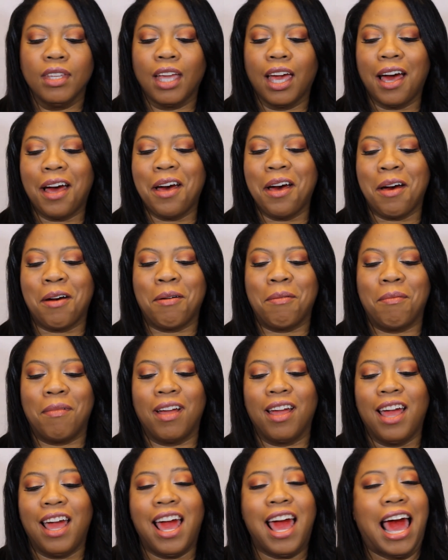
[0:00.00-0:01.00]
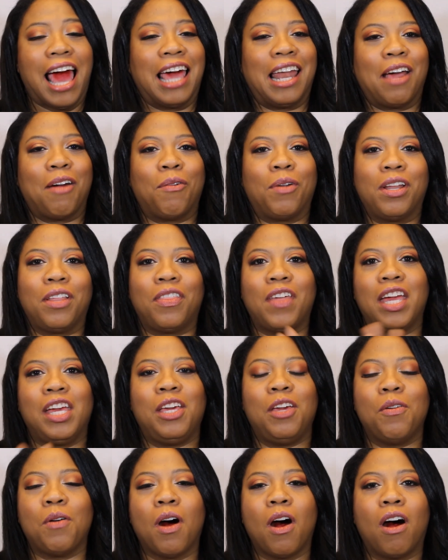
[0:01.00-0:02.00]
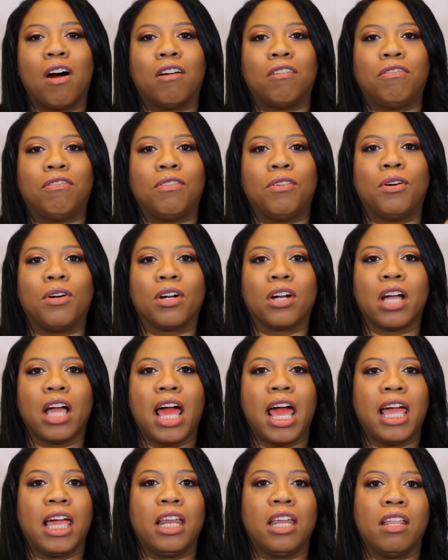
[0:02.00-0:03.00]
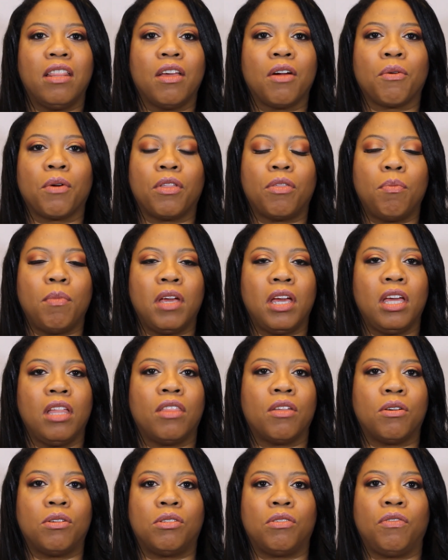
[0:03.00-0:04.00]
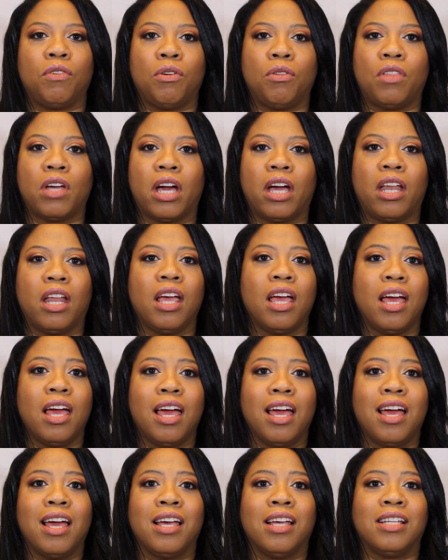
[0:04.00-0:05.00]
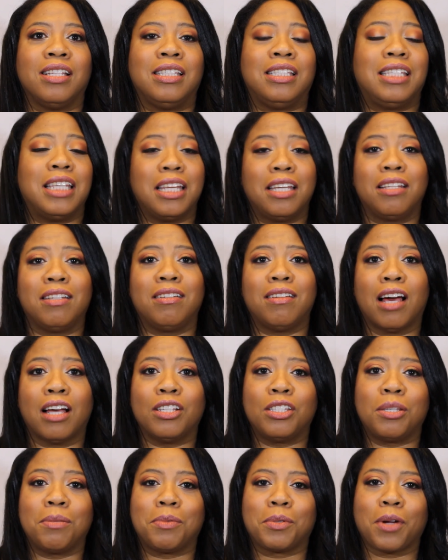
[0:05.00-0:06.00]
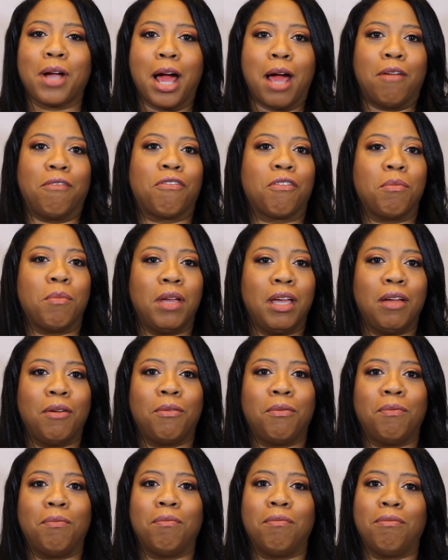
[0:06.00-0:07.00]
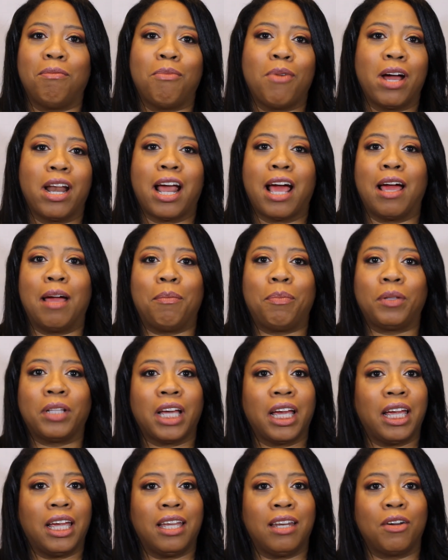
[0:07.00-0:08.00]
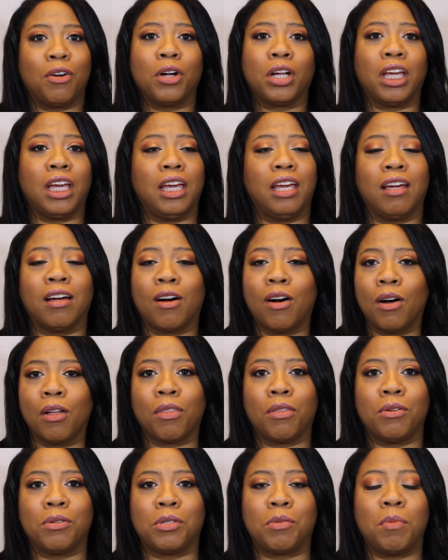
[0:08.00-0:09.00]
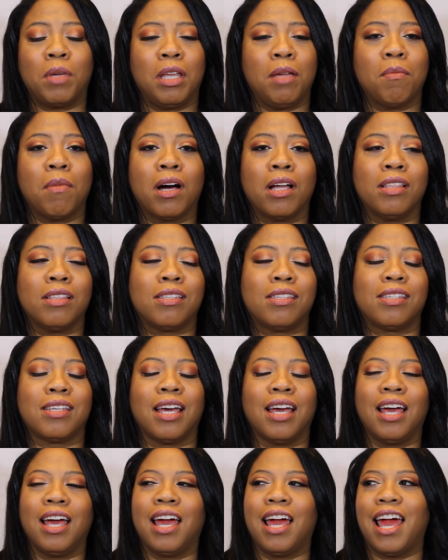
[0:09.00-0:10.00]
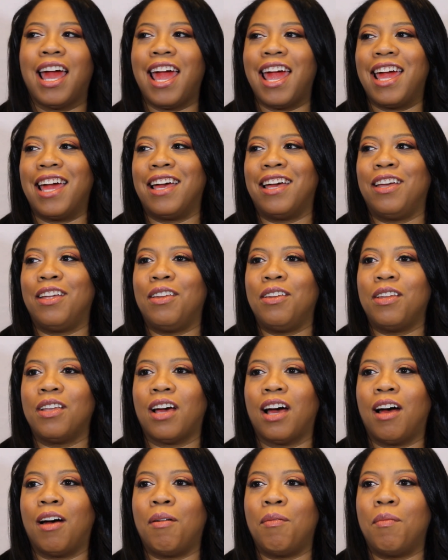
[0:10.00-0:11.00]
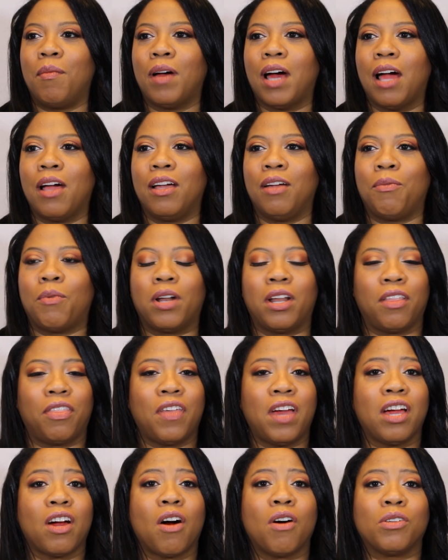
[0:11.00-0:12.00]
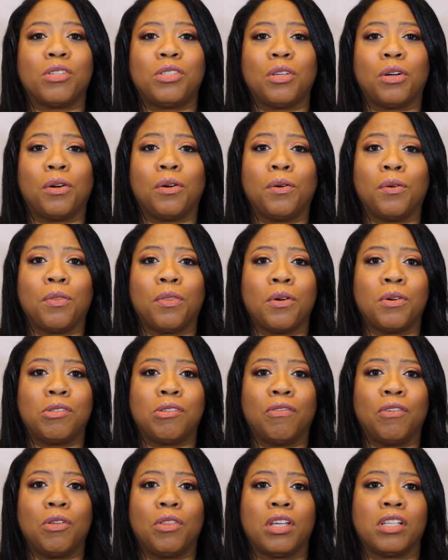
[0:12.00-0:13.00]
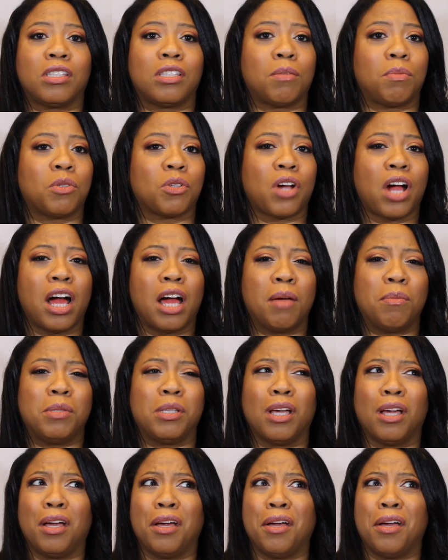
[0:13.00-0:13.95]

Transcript: And I want to thank you all for hanging in there with me. Those of you that didn't unsubscribe from me when I played hooky all those many months. And I want to thank also those of you that subscribed